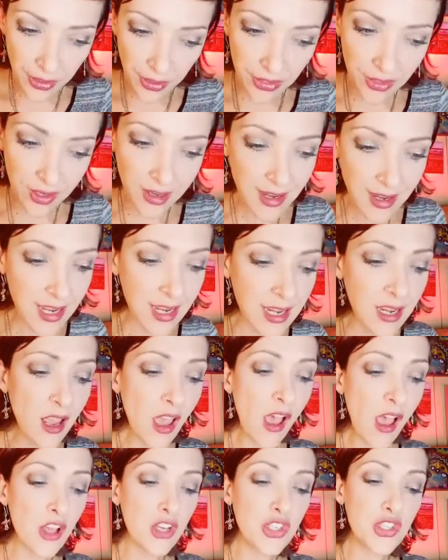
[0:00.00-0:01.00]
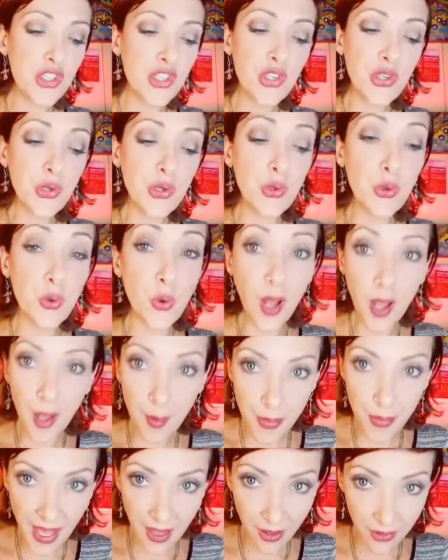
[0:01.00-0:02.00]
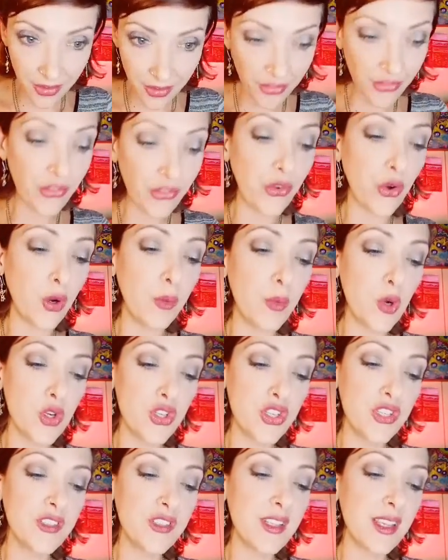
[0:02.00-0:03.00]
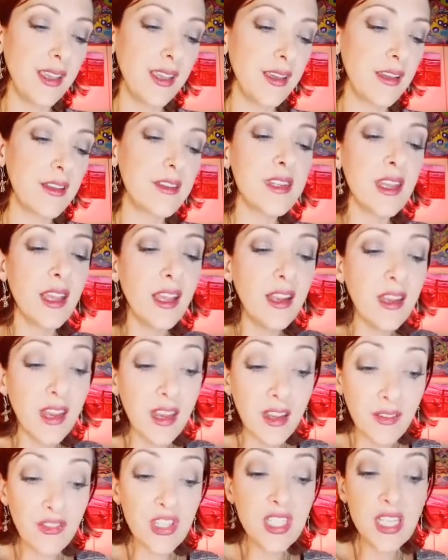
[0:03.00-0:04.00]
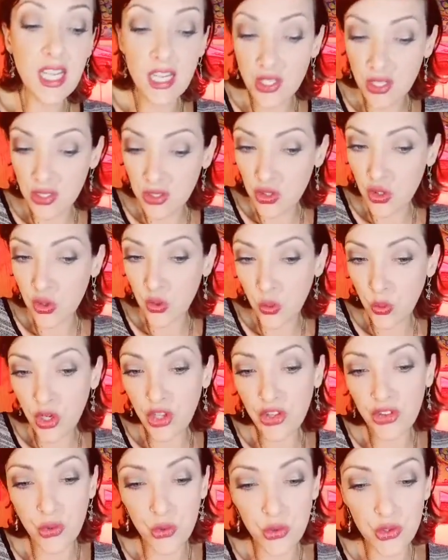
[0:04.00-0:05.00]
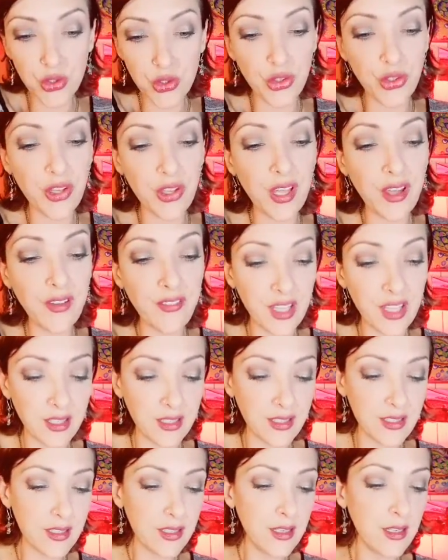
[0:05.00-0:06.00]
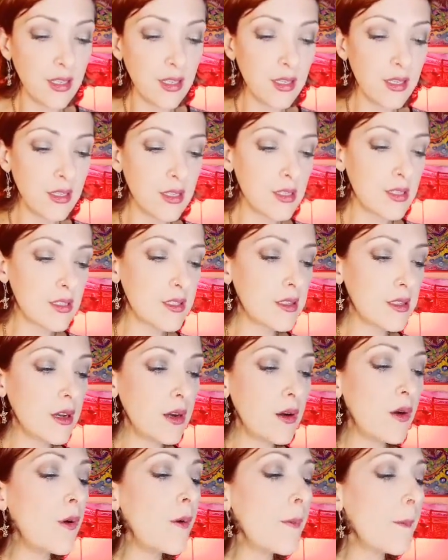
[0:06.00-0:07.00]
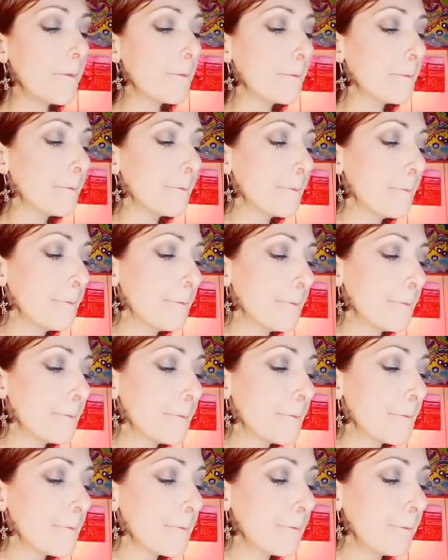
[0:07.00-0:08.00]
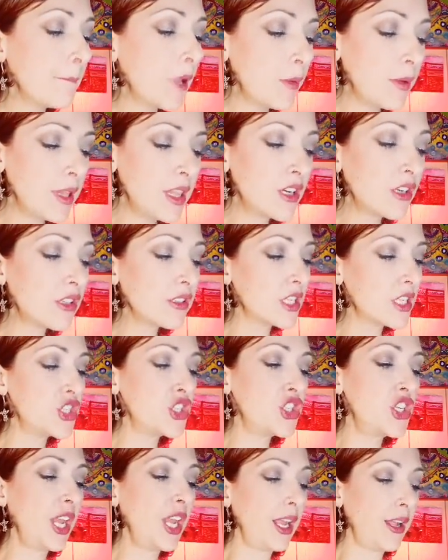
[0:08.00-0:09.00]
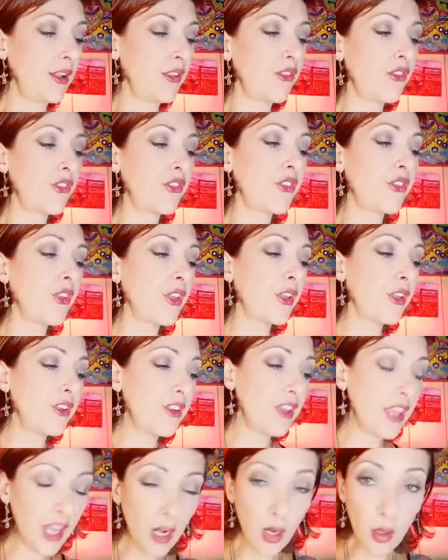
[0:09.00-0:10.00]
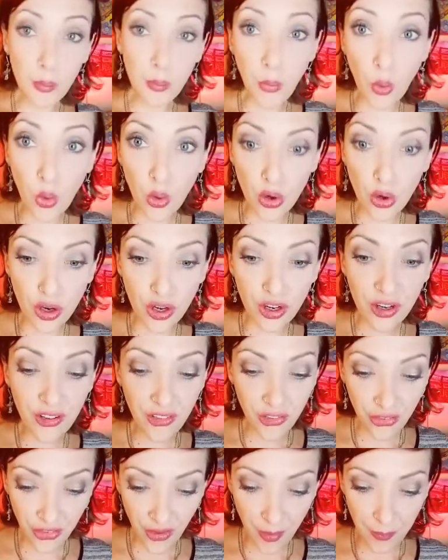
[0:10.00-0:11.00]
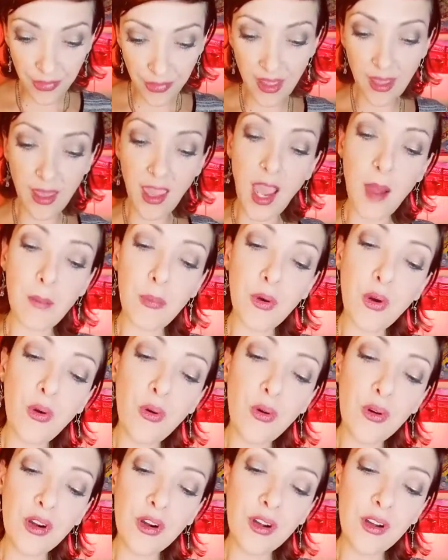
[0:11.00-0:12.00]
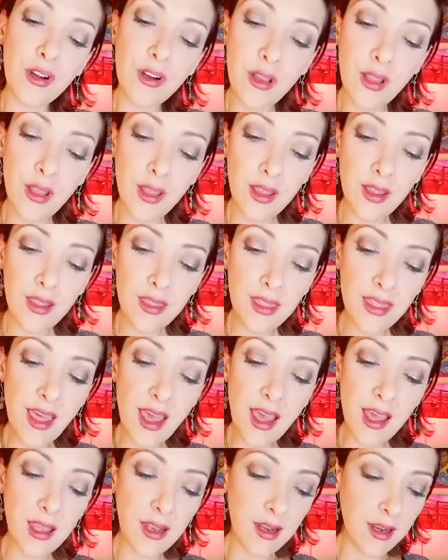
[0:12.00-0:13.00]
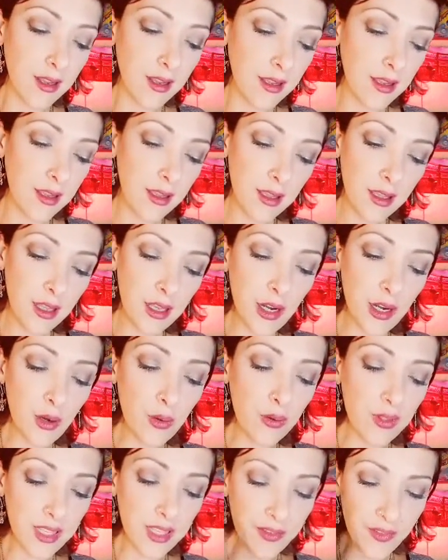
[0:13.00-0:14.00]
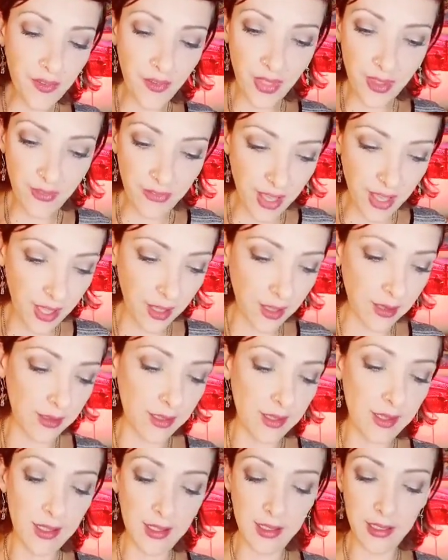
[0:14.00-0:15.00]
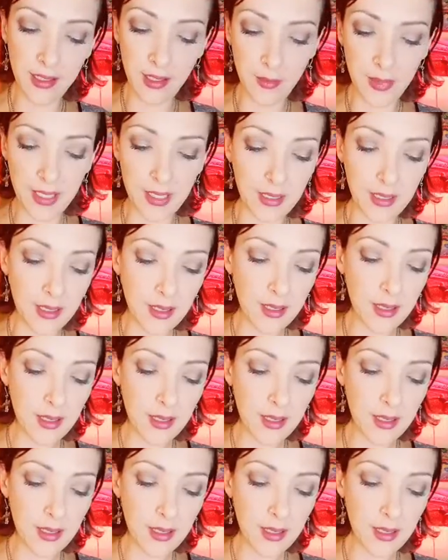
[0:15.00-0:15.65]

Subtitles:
the need to balance your emotions, and an invitation to a social event. So maybe there is a chance to get on board something, Capricorn, that, you know, lifts the veil a little bit,